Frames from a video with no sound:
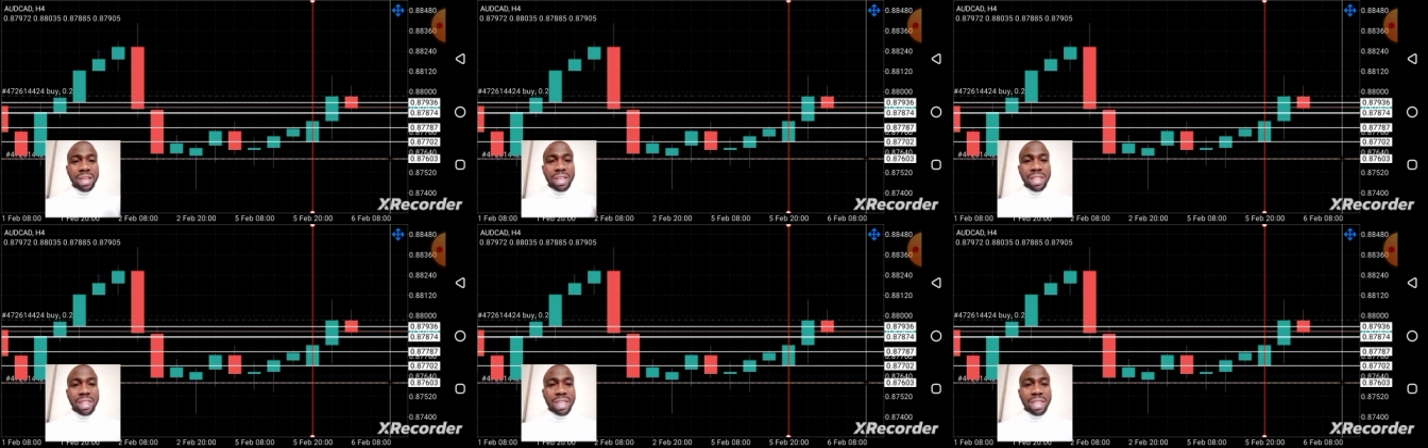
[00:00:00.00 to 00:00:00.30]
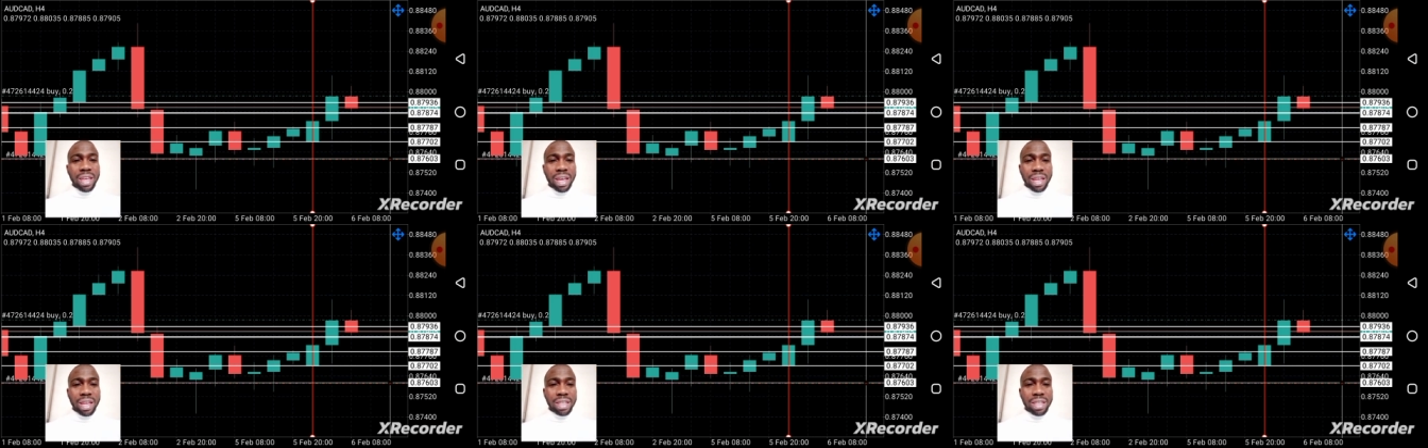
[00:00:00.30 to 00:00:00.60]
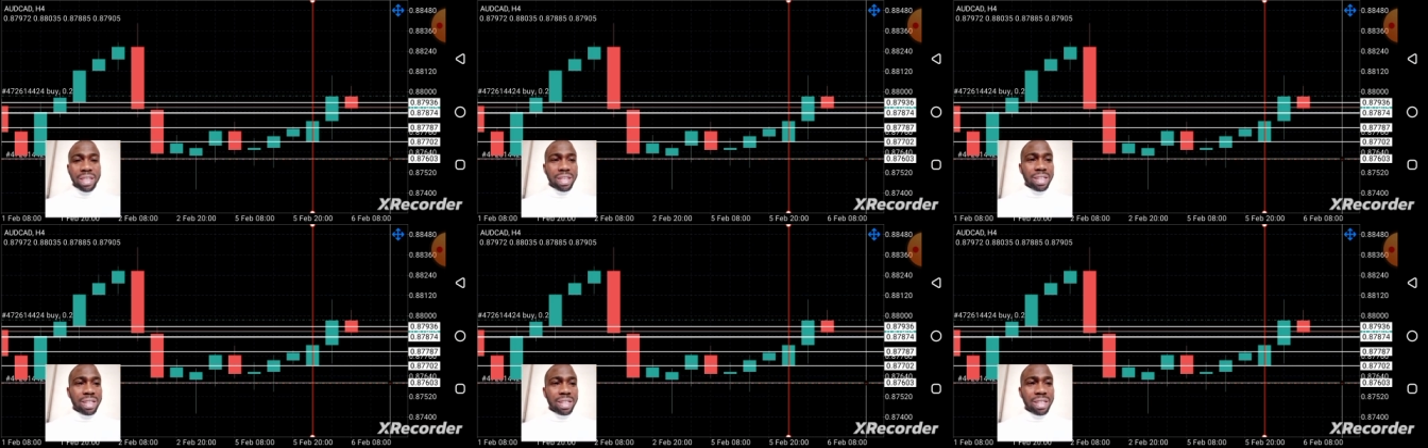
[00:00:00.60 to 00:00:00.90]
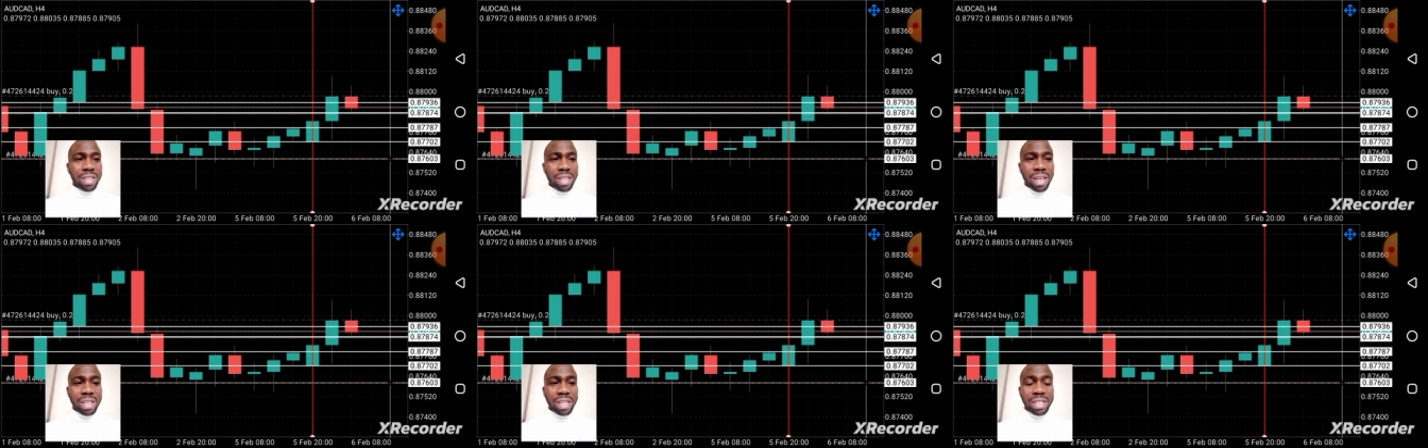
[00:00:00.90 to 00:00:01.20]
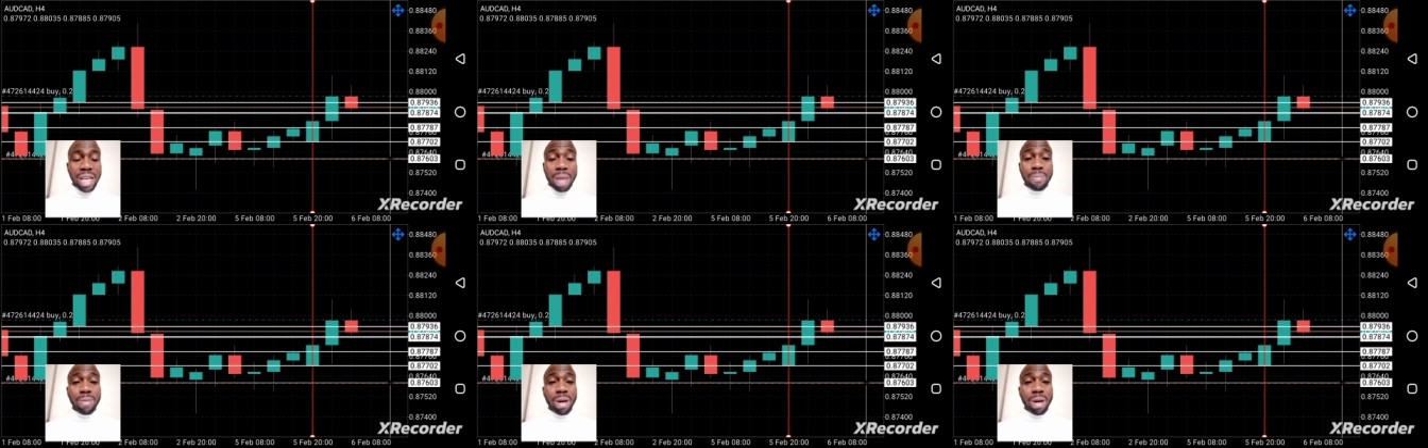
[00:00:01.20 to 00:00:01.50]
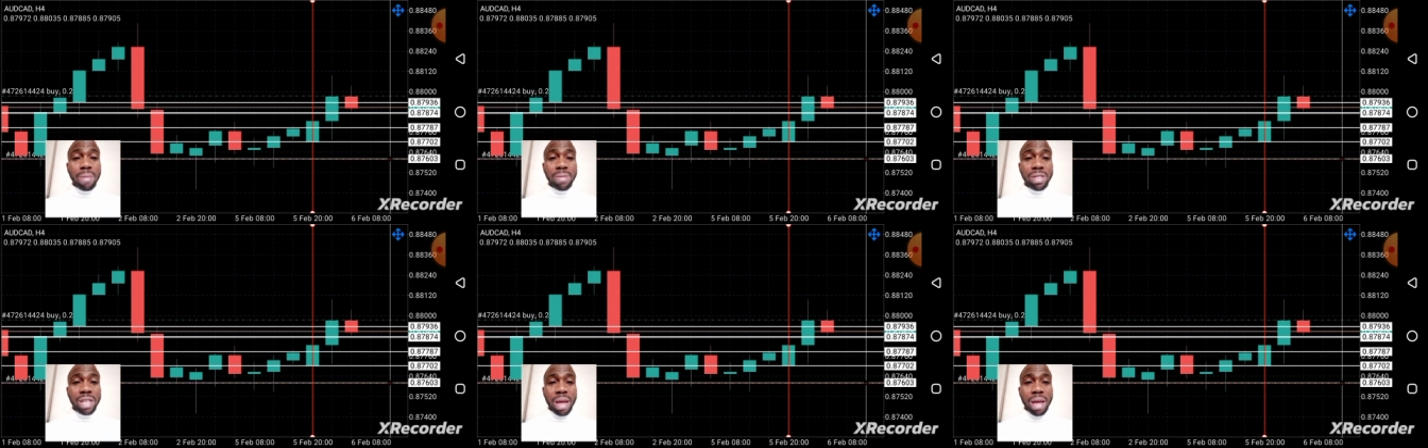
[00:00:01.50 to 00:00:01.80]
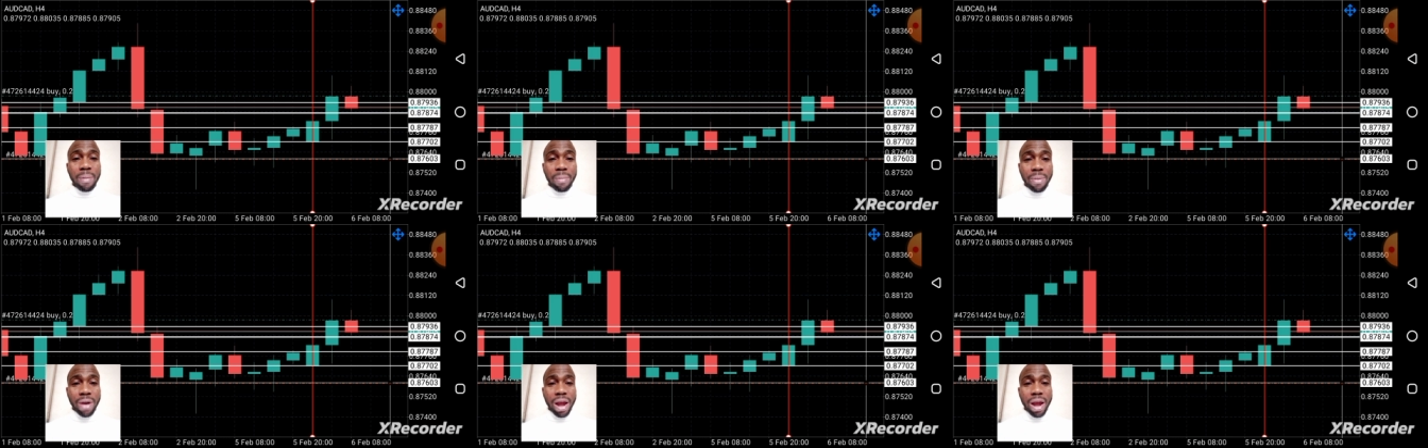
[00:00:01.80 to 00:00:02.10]
then there's a high probability that
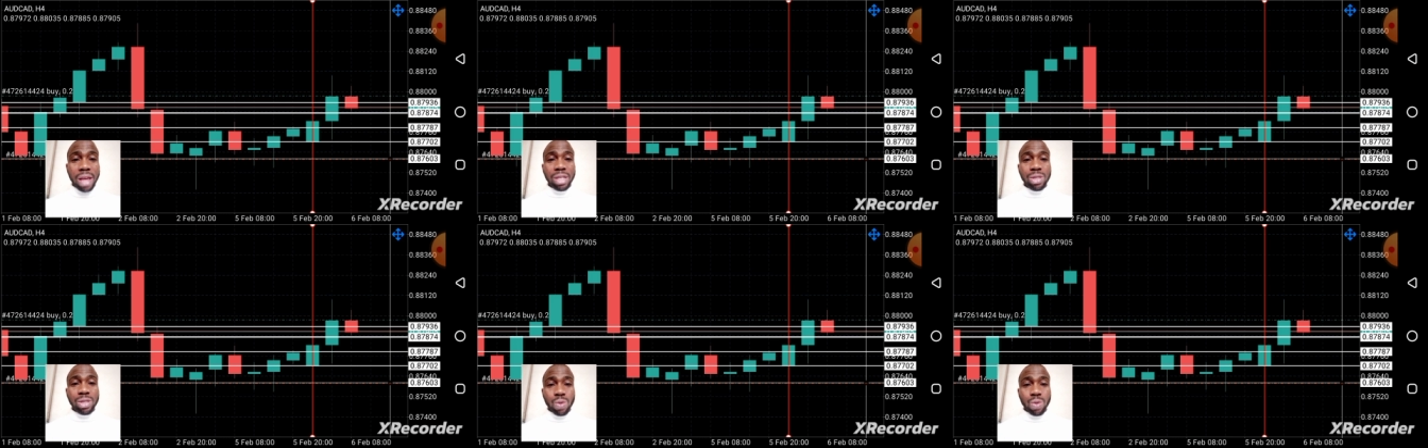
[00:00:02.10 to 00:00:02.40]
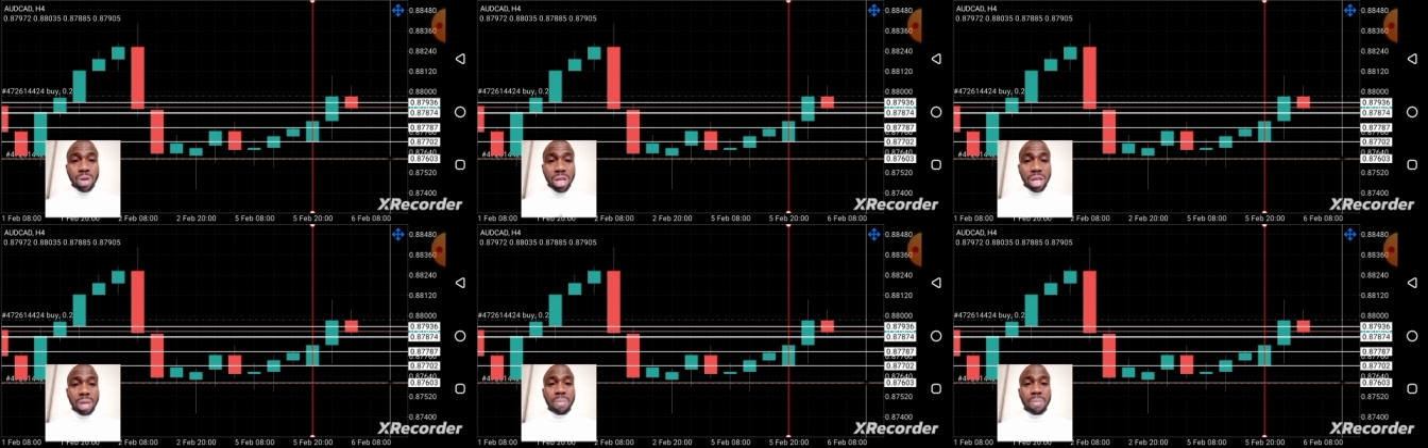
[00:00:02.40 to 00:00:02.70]
price will keep